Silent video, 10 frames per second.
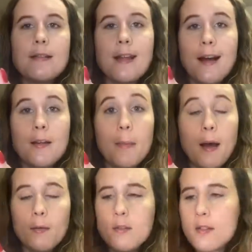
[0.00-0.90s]

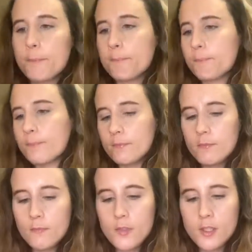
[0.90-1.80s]
£9.
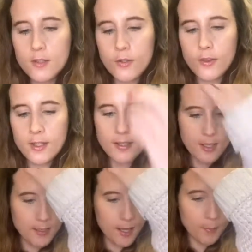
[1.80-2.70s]
So this
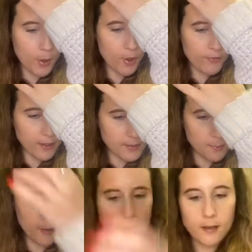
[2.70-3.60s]
is a
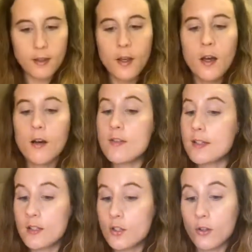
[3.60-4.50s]
perfect blend of
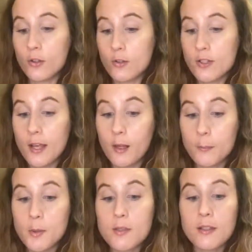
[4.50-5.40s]
essential oils to help
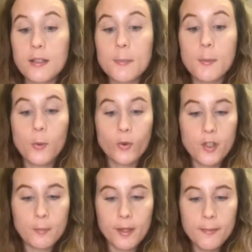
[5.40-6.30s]
you sleep more
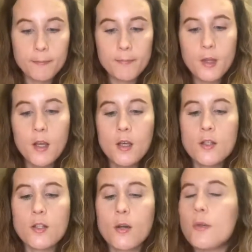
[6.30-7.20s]
deeply.
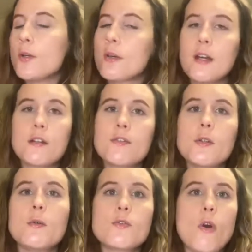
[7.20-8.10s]
So you can add a
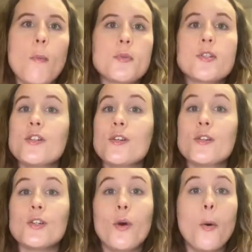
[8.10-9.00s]
few drops
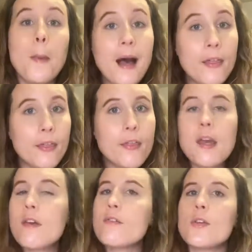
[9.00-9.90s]
to your bath
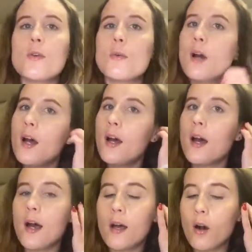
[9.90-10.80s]
if you
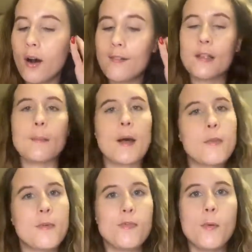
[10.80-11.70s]
are having a bath
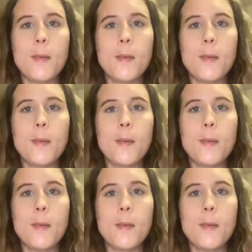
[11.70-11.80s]
before